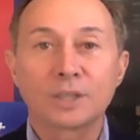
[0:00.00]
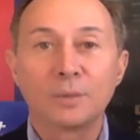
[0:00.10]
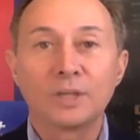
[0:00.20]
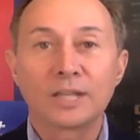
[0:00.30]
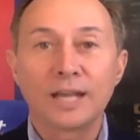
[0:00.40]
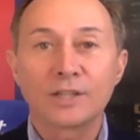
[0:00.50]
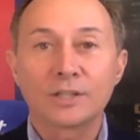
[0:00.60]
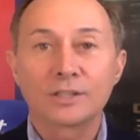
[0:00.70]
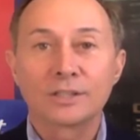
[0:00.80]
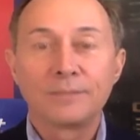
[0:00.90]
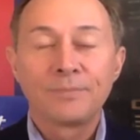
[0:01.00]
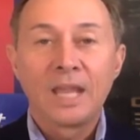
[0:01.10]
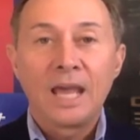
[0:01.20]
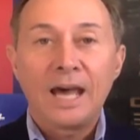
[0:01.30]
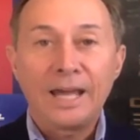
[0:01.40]
communications.
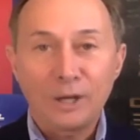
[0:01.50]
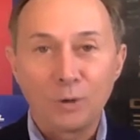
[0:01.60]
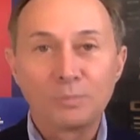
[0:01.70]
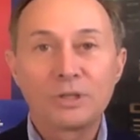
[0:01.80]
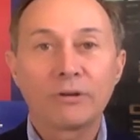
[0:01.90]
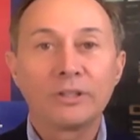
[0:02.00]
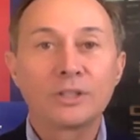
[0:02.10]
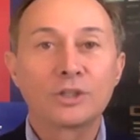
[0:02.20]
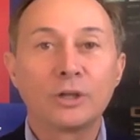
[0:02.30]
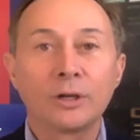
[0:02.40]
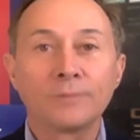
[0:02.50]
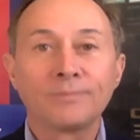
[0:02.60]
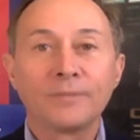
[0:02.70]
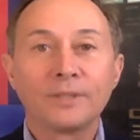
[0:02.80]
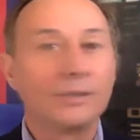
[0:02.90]
I hope during this year
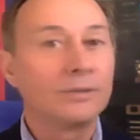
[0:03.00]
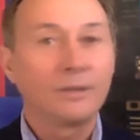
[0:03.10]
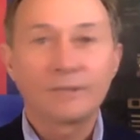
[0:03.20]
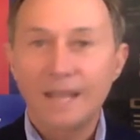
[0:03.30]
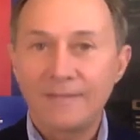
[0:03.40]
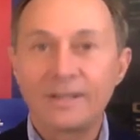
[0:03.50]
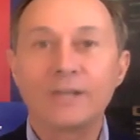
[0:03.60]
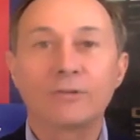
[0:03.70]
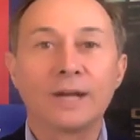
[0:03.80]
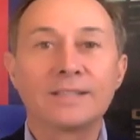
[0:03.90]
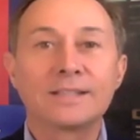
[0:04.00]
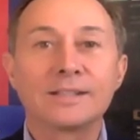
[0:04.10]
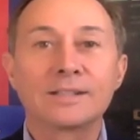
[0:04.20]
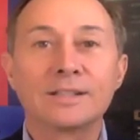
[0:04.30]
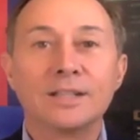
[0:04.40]
you don't have any
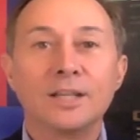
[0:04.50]
crises.